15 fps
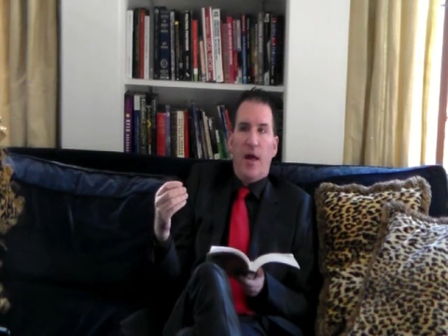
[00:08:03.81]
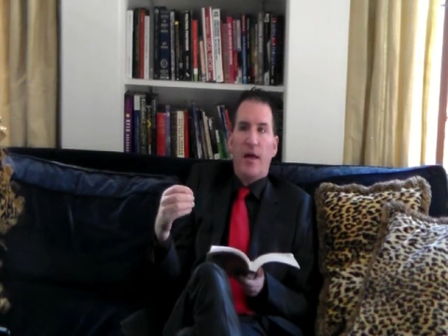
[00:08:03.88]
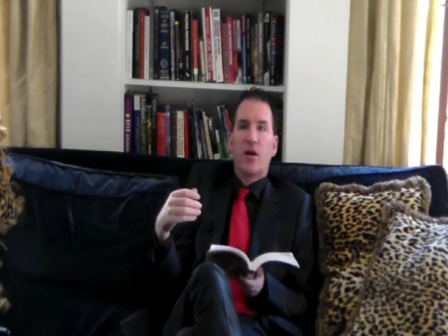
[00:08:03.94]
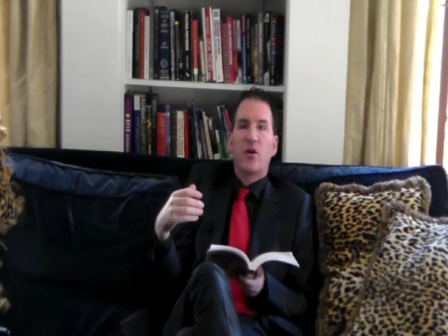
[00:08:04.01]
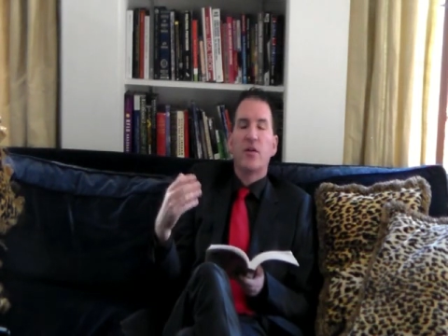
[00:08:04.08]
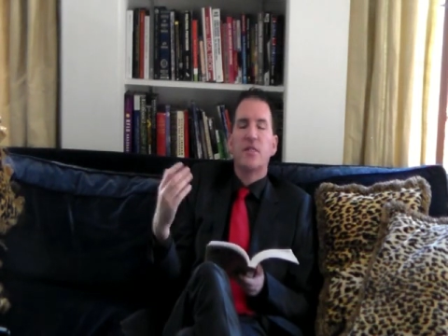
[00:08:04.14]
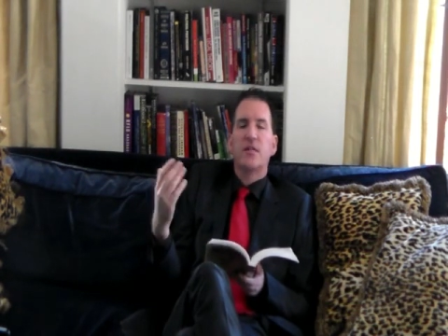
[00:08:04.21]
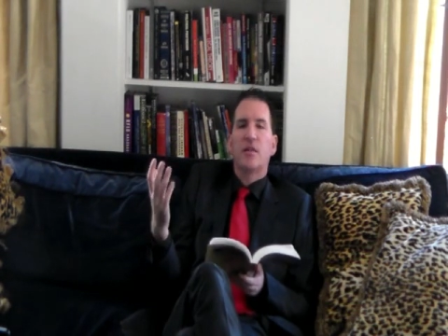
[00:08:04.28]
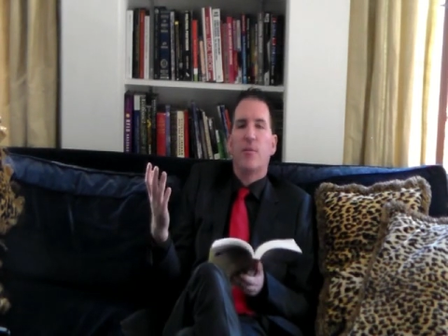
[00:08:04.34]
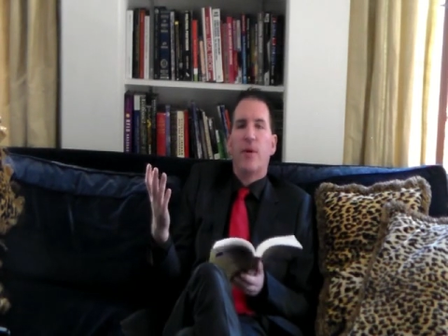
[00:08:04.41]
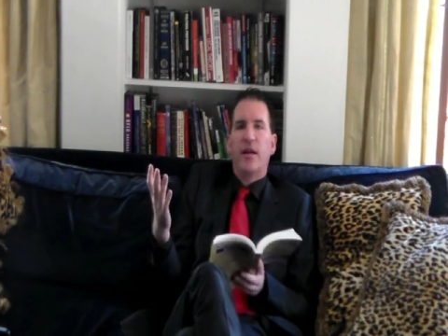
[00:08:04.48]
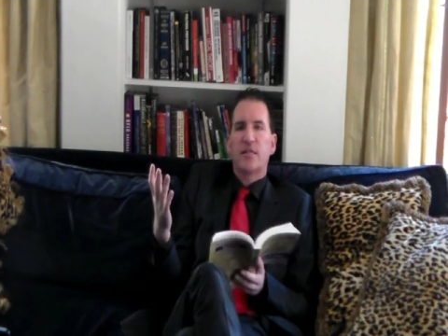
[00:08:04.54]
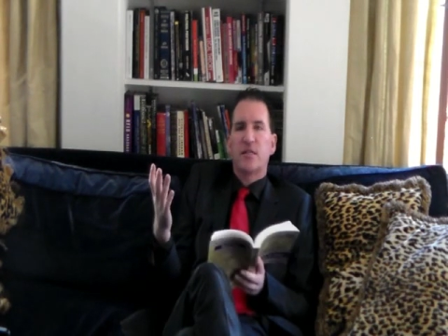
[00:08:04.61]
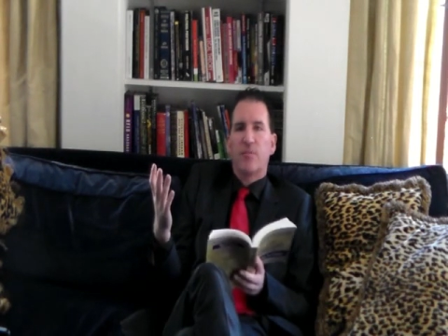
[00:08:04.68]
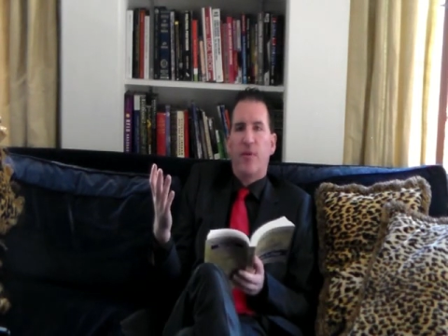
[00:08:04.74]
Increasing the
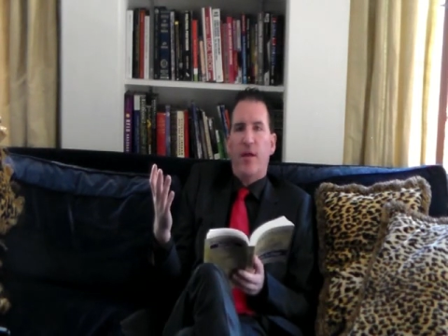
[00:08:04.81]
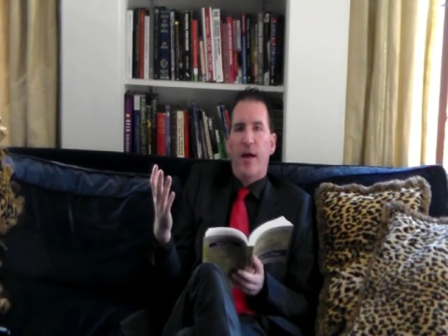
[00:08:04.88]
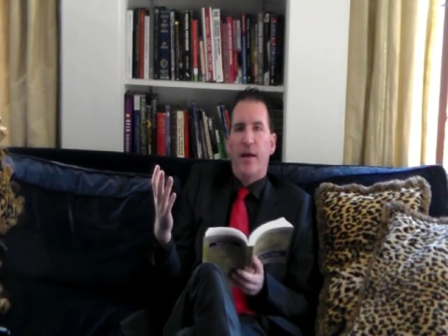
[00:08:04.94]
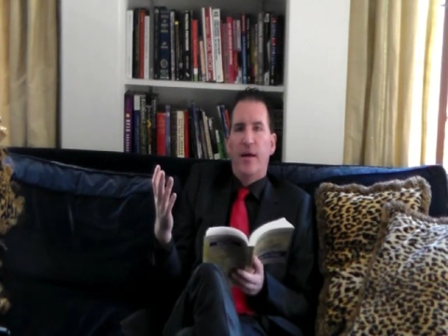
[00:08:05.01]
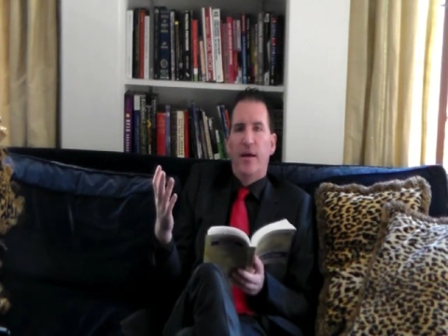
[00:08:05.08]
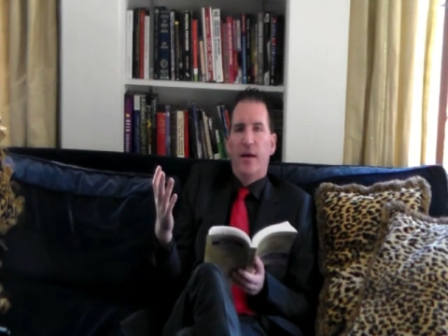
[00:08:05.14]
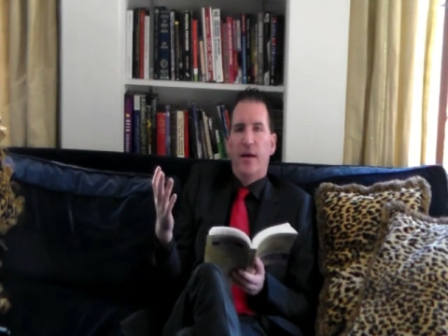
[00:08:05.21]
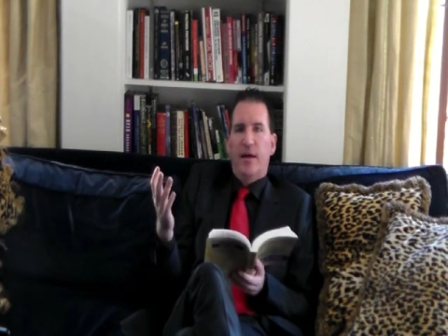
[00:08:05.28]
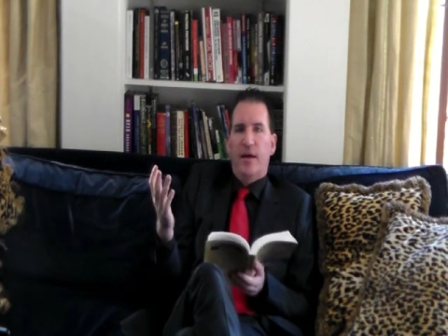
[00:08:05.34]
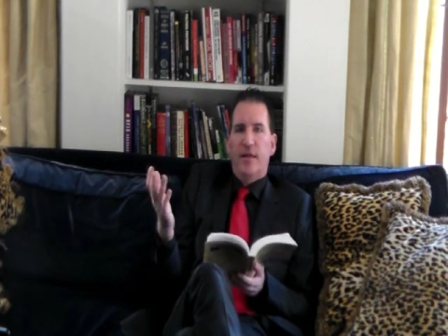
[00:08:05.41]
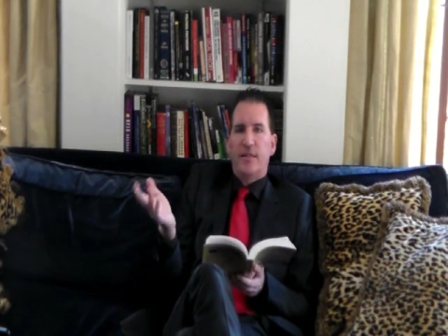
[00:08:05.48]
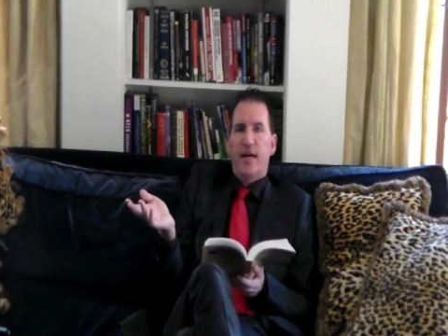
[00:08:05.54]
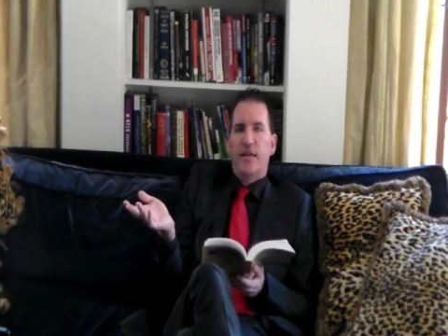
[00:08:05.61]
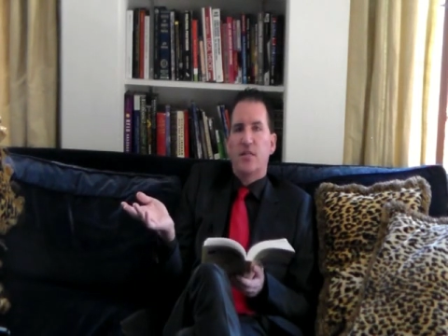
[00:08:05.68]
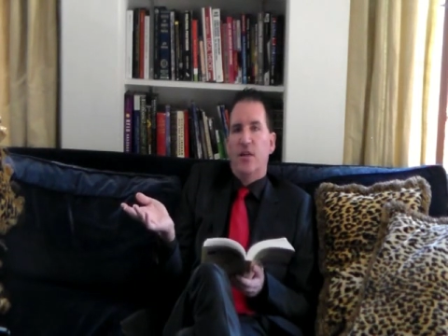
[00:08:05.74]
money supply
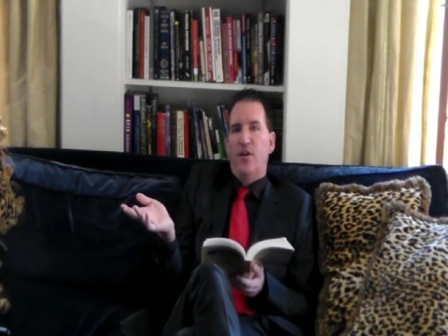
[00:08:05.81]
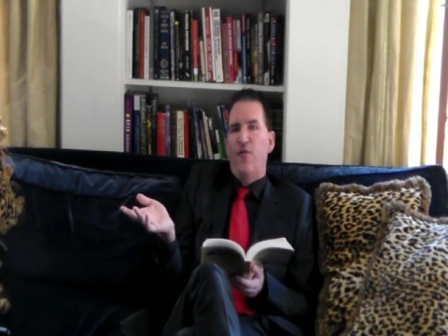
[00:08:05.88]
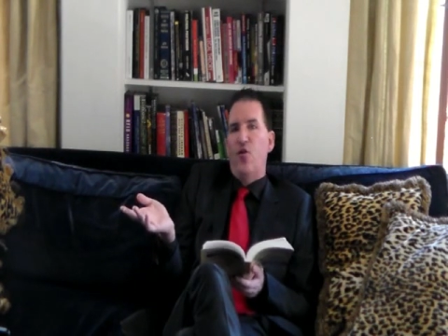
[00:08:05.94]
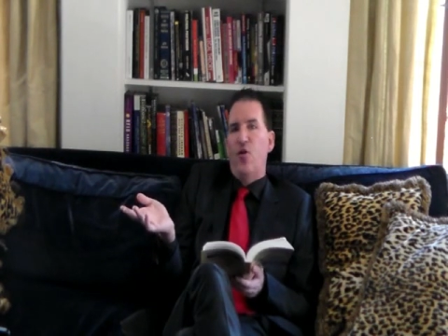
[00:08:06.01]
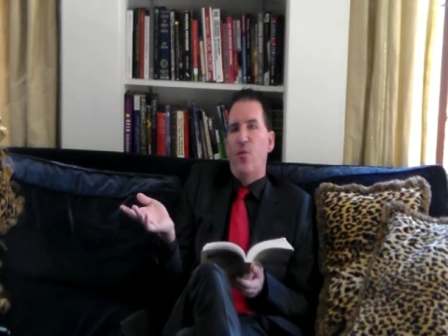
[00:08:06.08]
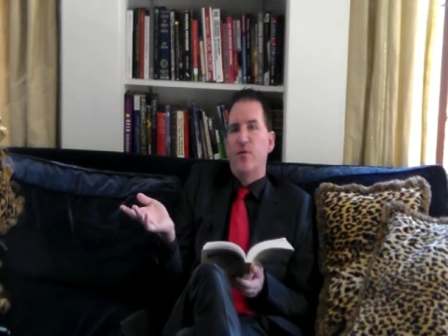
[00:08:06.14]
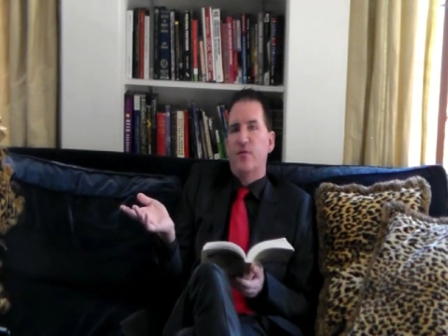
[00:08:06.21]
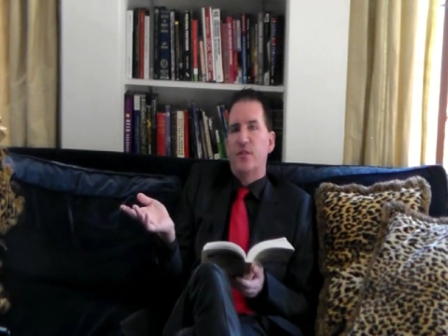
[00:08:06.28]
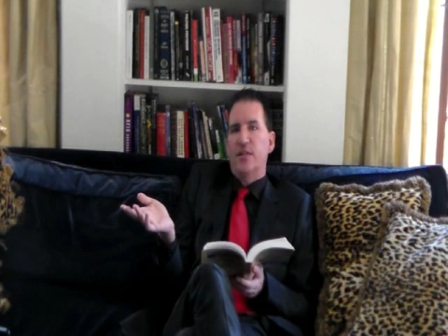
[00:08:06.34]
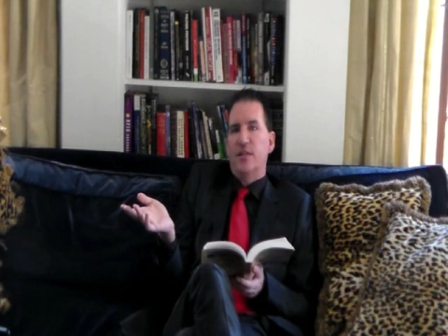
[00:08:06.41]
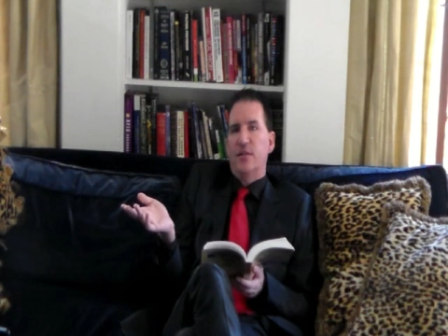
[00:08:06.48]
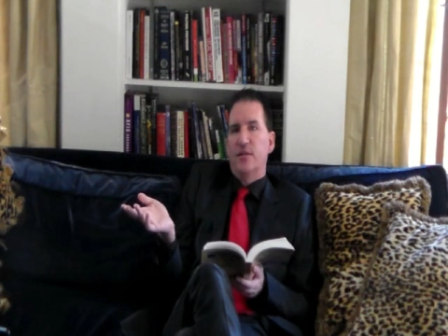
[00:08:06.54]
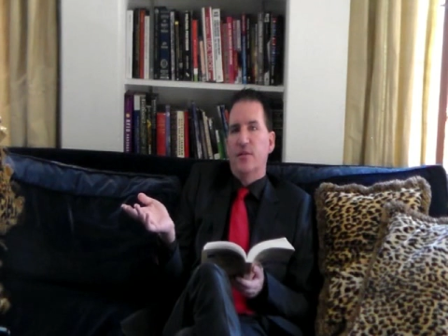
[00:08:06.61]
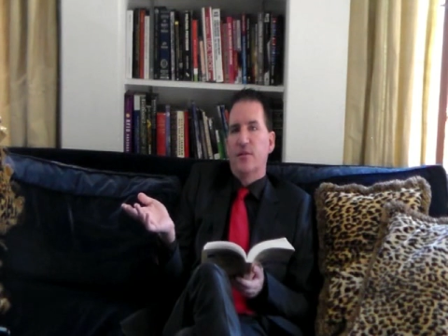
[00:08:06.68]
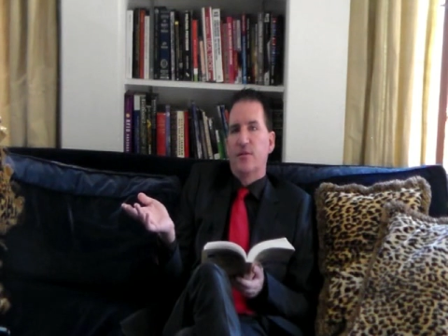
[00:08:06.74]
is actually a form of
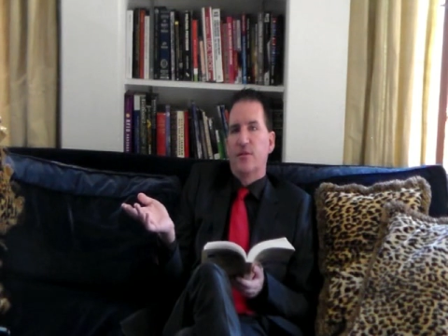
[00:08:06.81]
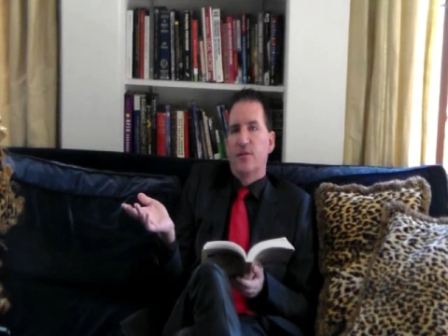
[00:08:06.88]
stealing.